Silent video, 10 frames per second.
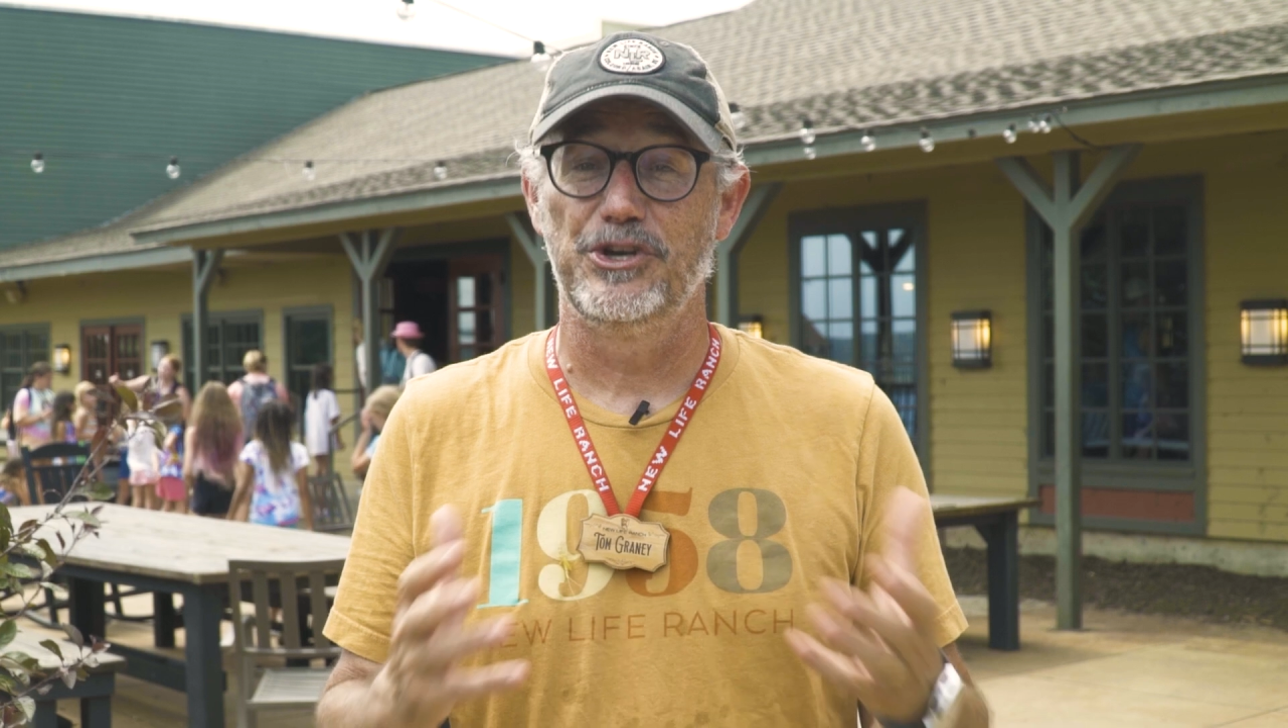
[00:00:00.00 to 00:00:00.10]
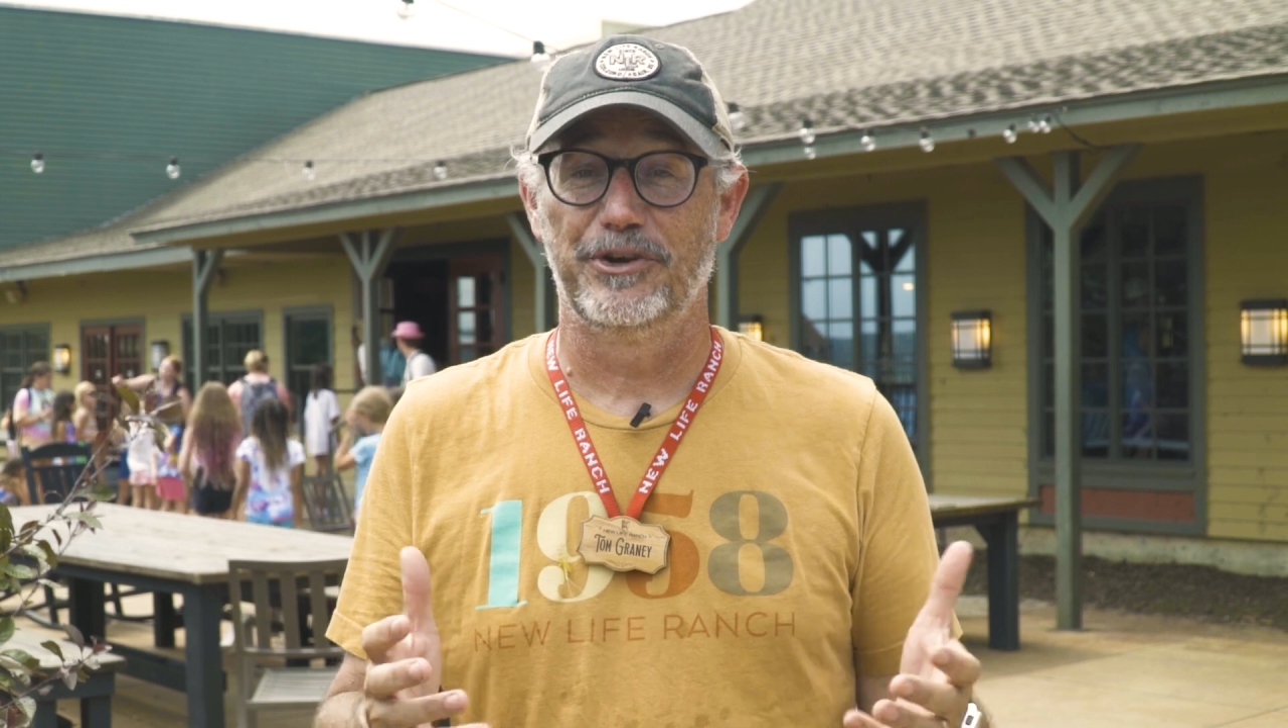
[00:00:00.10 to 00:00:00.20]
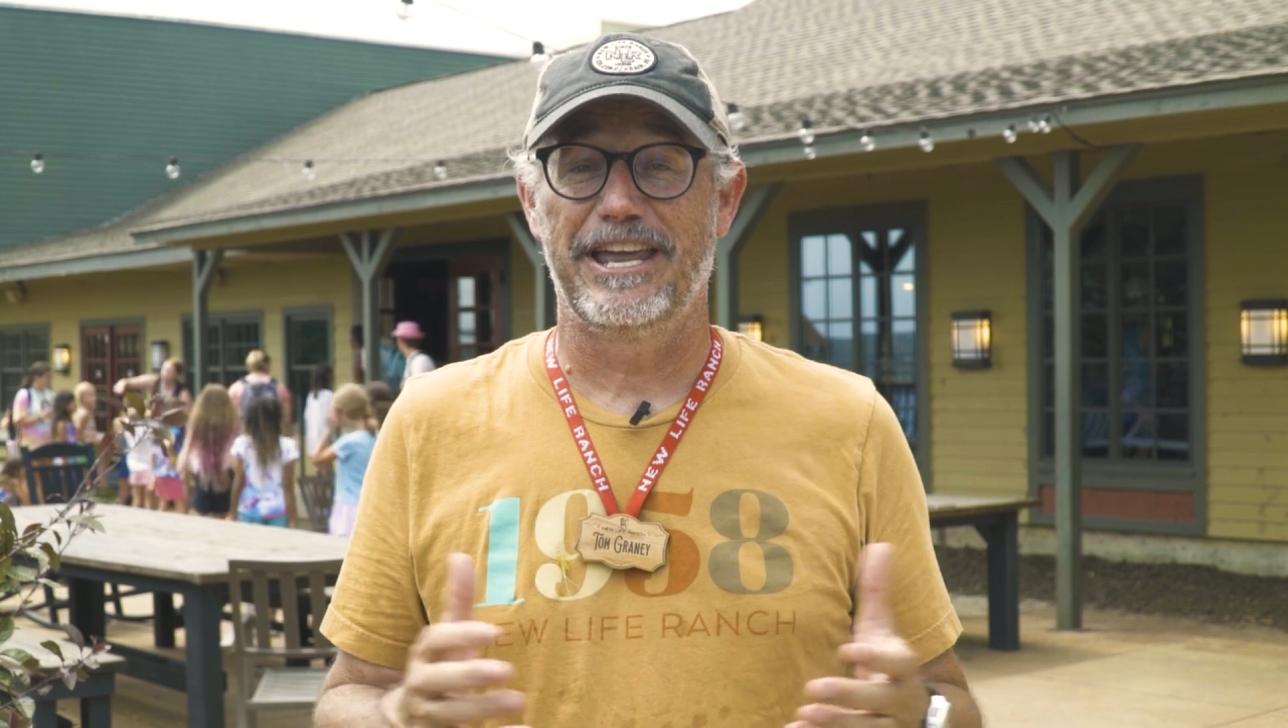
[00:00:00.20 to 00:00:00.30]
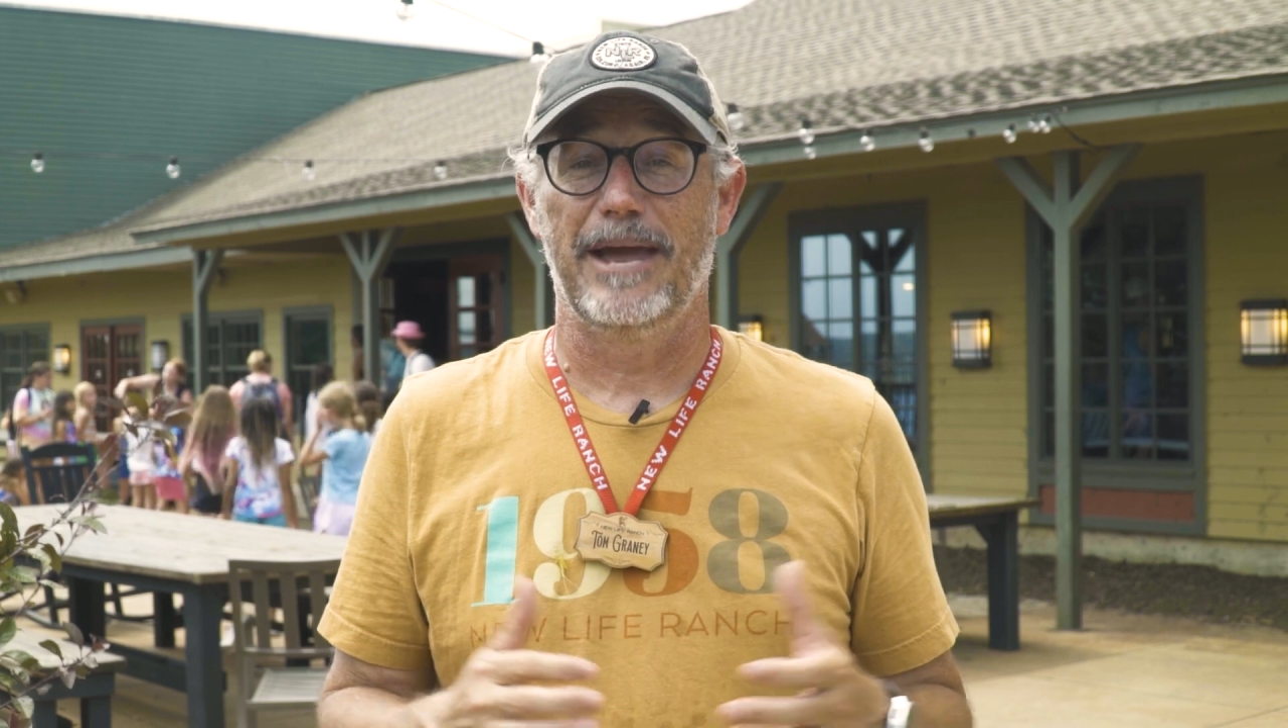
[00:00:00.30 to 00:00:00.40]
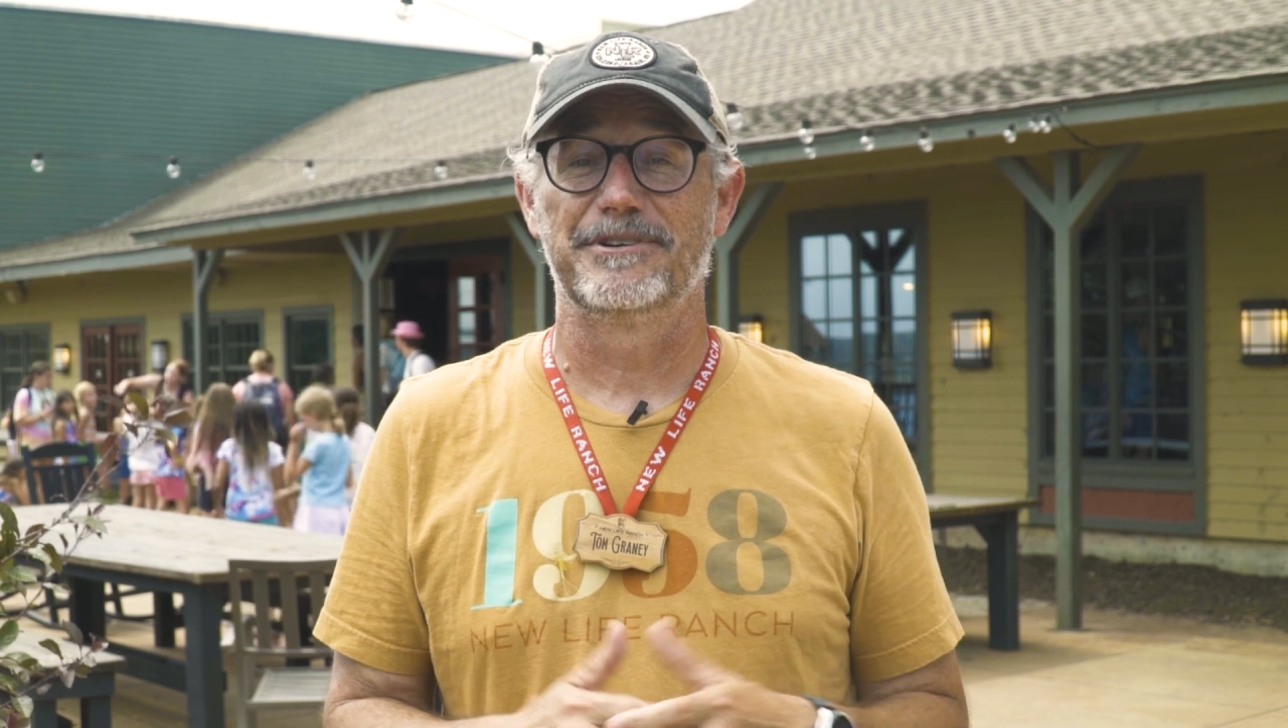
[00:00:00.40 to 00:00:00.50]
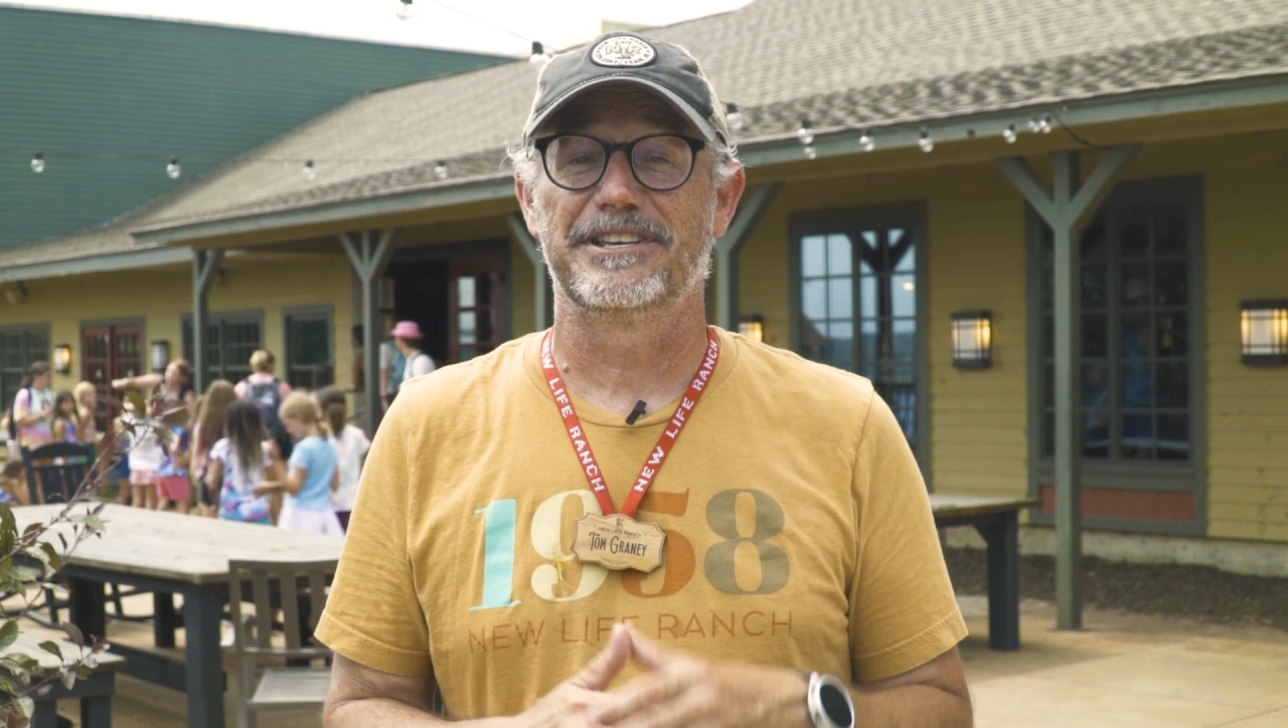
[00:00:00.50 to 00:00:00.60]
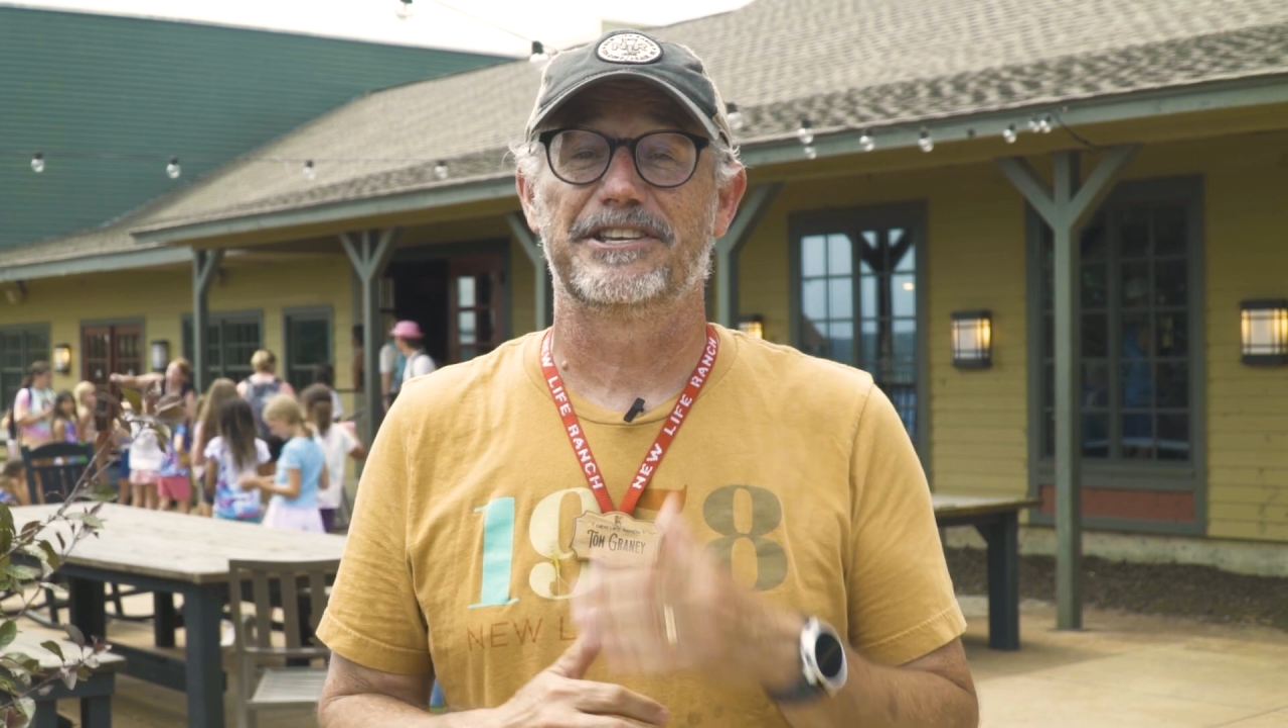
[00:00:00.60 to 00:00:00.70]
junior campers,